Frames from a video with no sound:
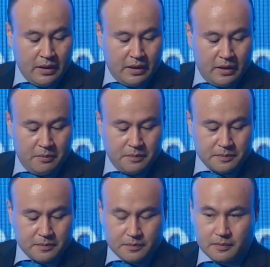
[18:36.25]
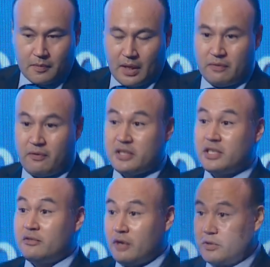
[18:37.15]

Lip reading: And the floods and droughts